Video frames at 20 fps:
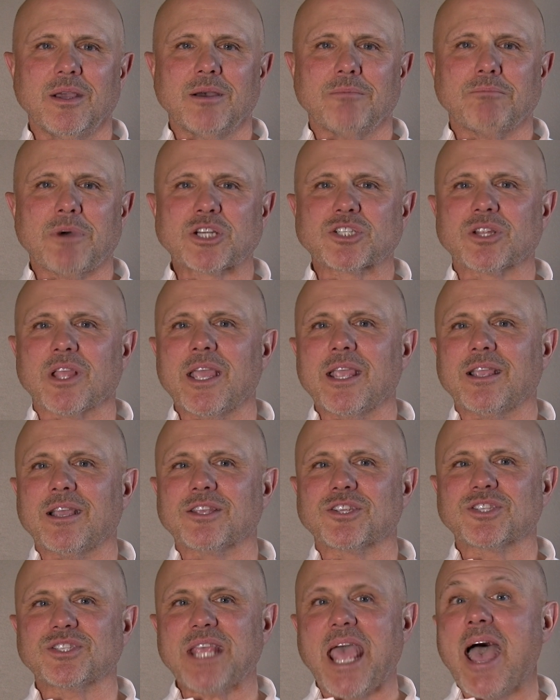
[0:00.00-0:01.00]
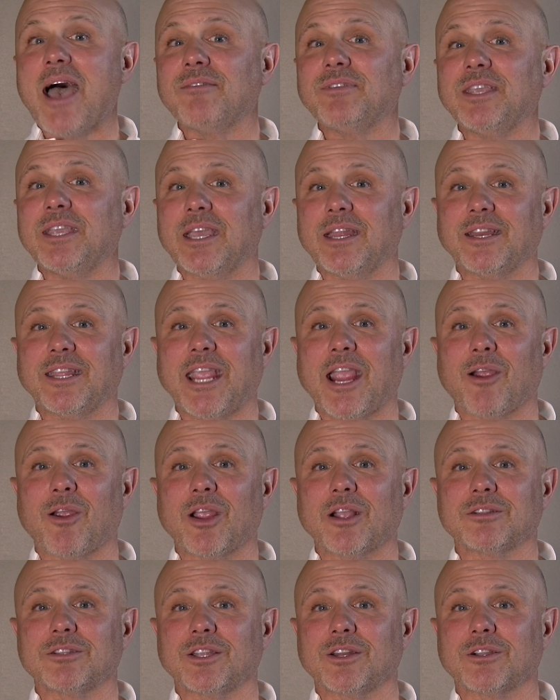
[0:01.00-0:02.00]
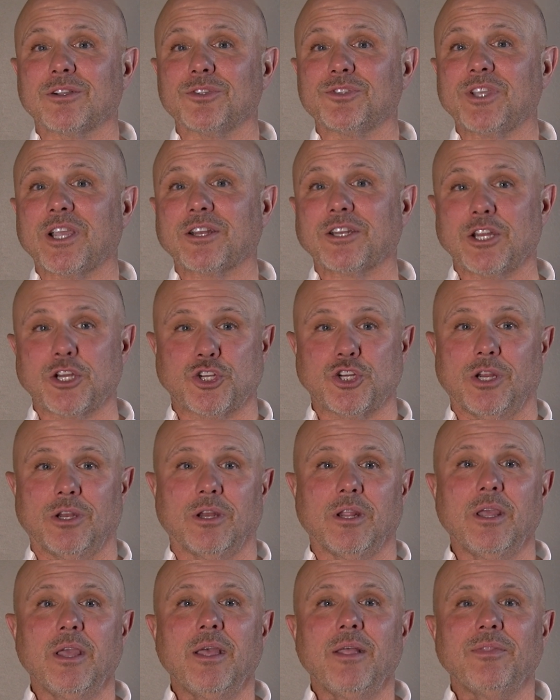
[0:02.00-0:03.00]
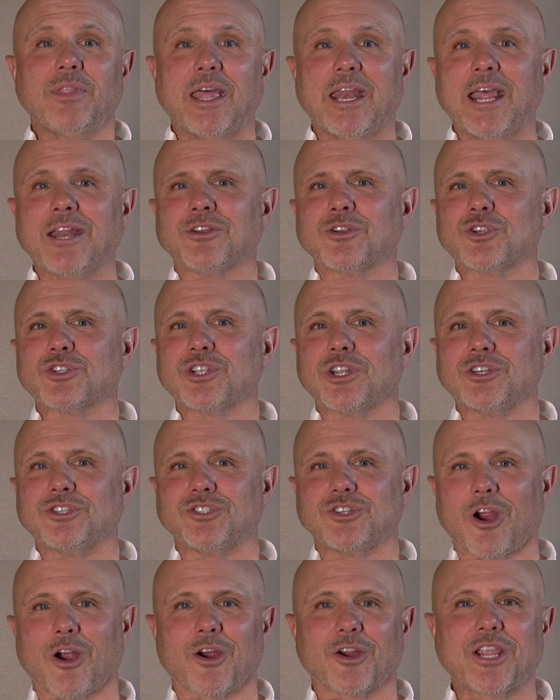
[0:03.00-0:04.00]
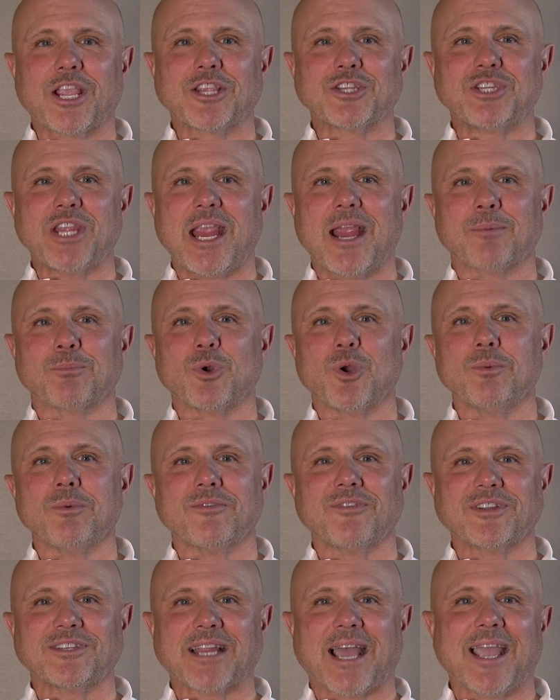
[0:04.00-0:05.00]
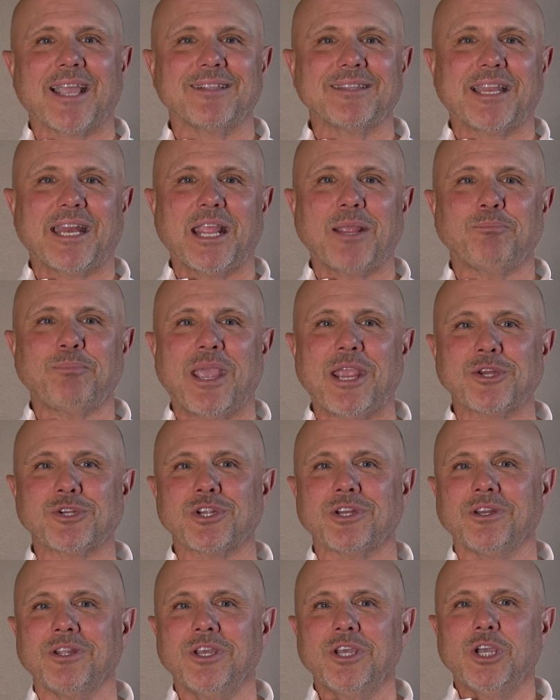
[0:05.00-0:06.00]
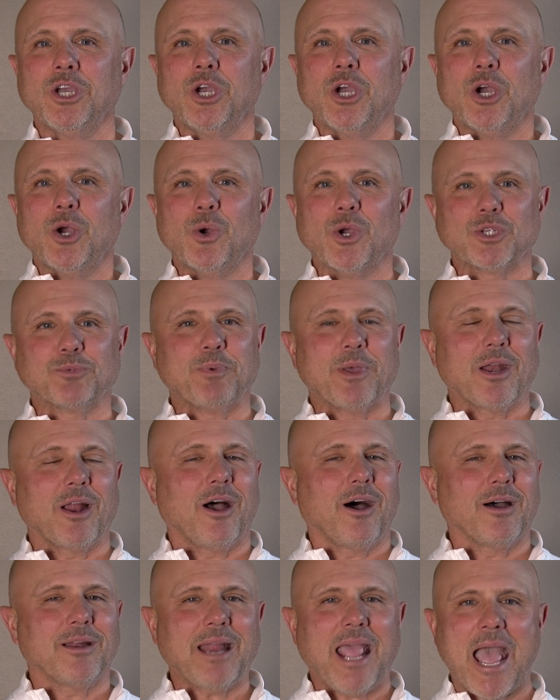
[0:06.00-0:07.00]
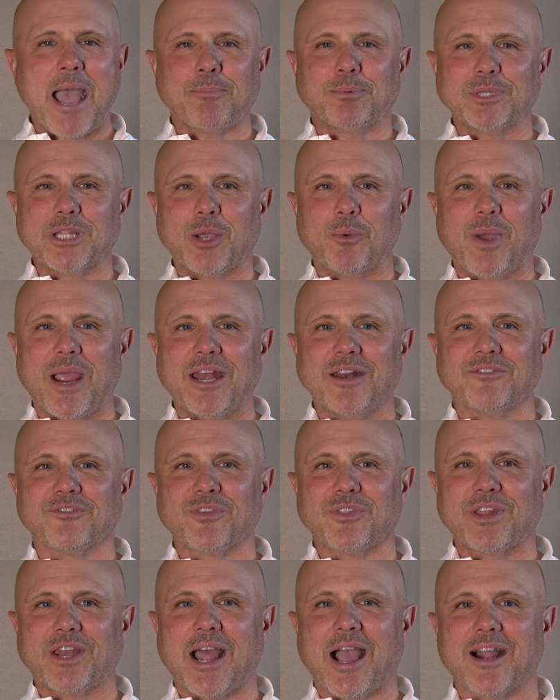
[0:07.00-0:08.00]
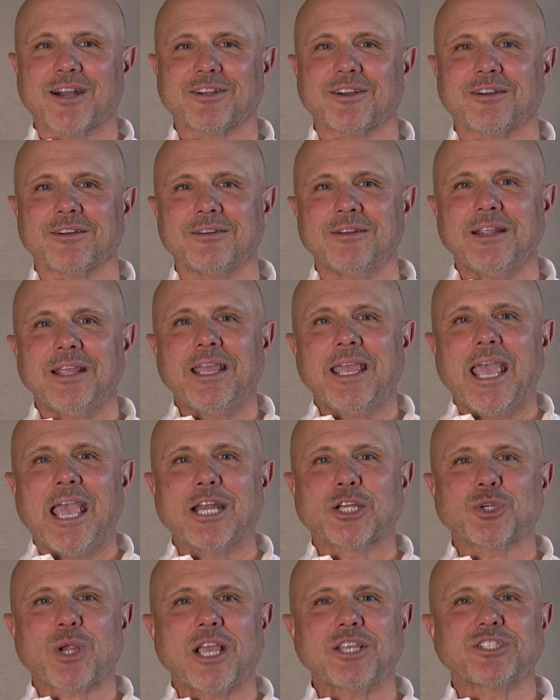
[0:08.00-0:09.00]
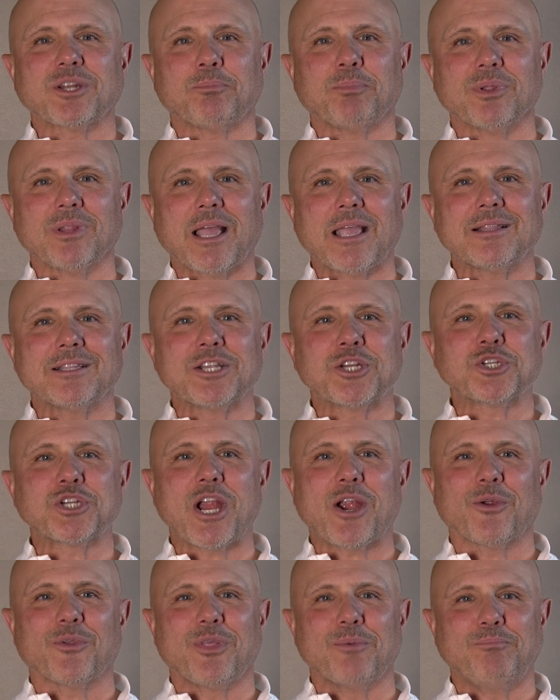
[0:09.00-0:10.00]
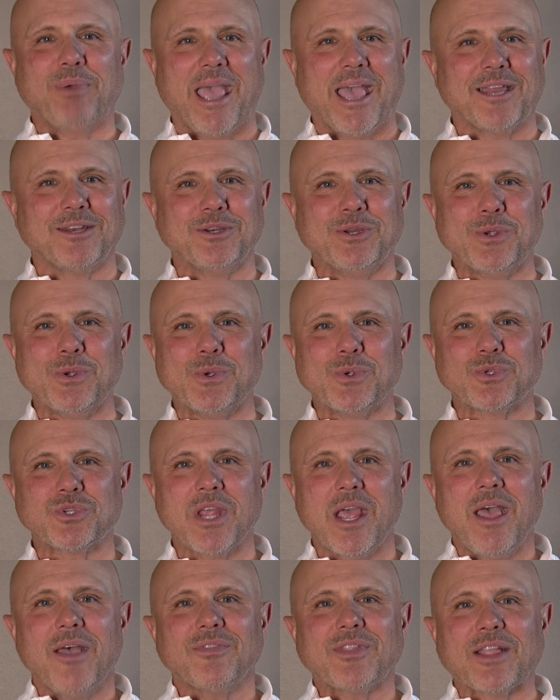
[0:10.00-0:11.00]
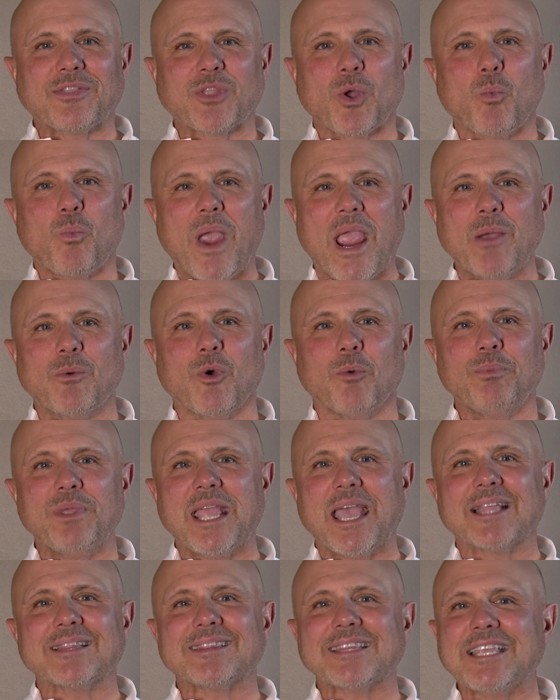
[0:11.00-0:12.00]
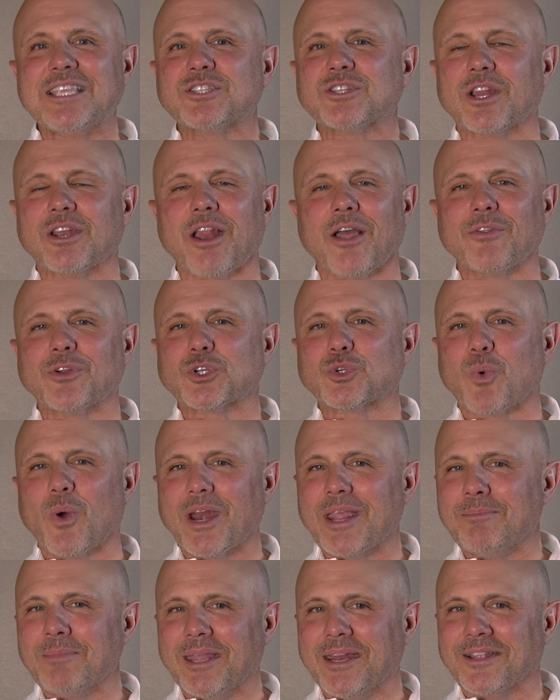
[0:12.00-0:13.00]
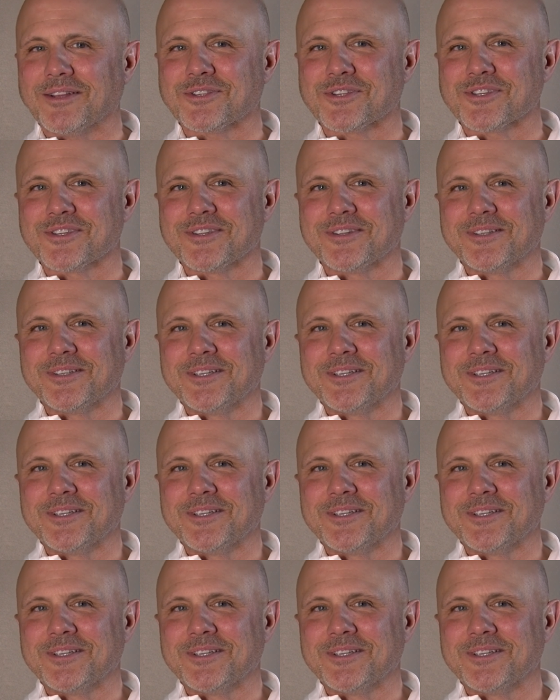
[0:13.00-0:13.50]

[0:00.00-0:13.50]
Much like a savvy and caring clinical technician that enters a dark exam room of a dilating patient who has been unhappily waiting for the doctor and tries to politely share the bad news that the wait will be at least another 20 minutes.